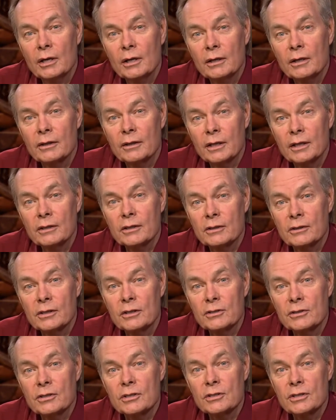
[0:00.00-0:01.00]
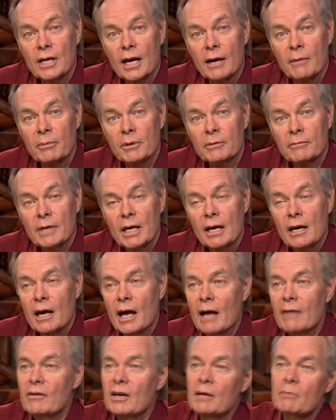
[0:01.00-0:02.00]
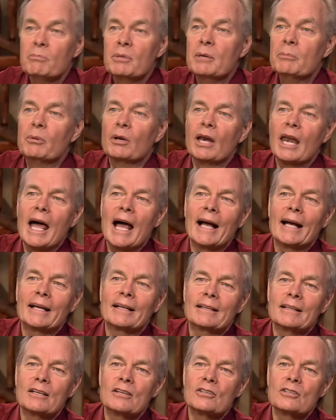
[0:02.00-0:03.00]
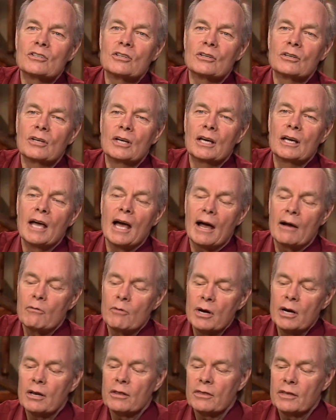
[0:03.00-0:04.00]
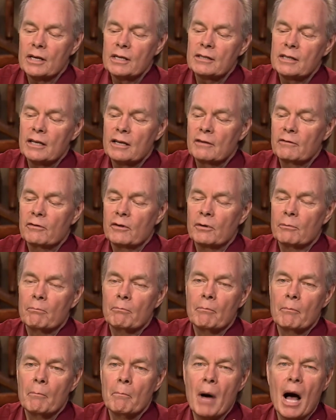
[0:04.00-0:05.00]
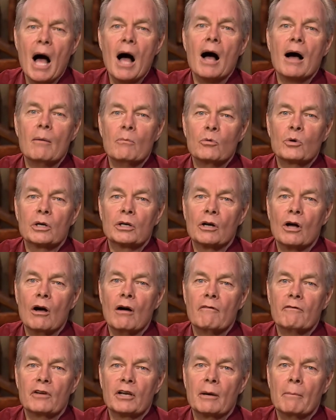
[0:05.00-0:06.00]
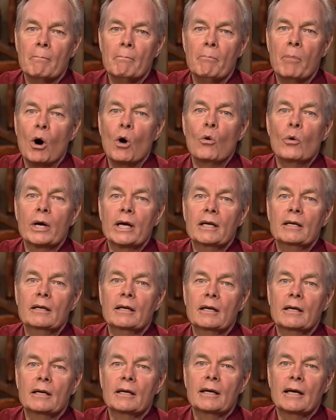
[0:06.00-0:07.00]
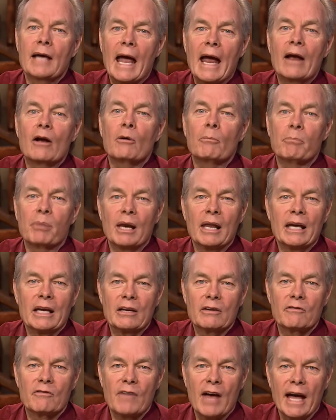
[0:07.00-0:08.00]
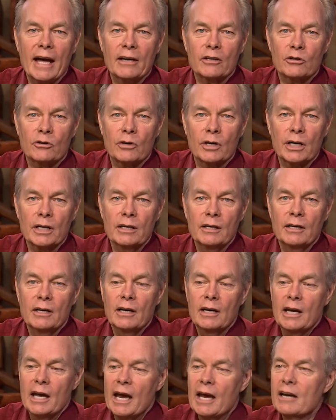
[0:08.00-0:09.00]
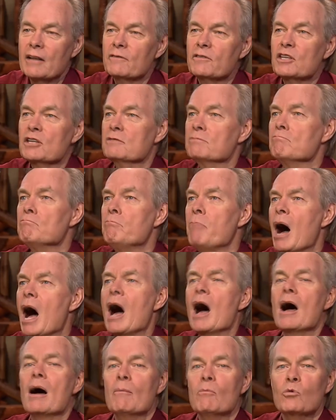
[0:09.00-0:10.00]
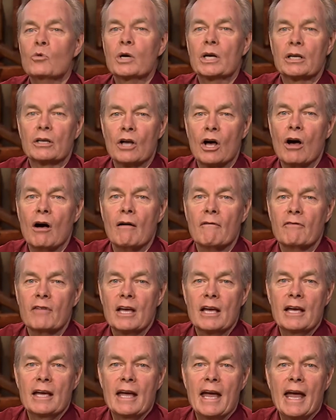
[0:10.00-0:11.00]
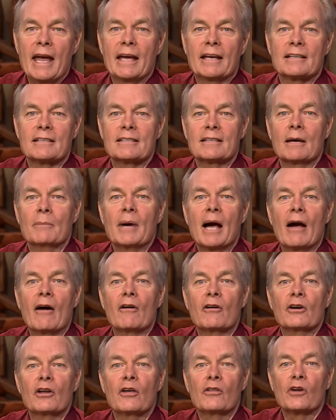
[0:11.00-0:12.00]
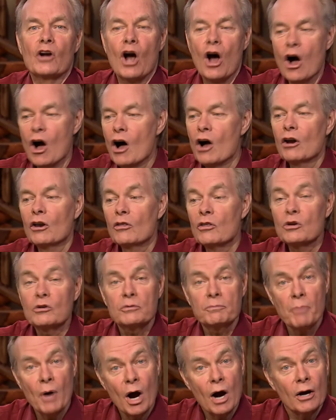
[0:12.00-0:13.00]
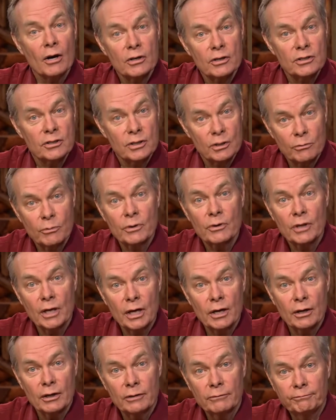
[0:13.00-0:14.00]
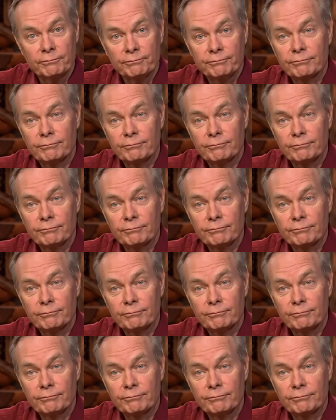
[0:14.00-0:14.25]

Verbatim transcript: to think that this just happened. I've had people liken this to, I read a thing that if a bomb went off in a Boeing airplane factory, and if this bomb went off and somehow or another, all of those parts that were there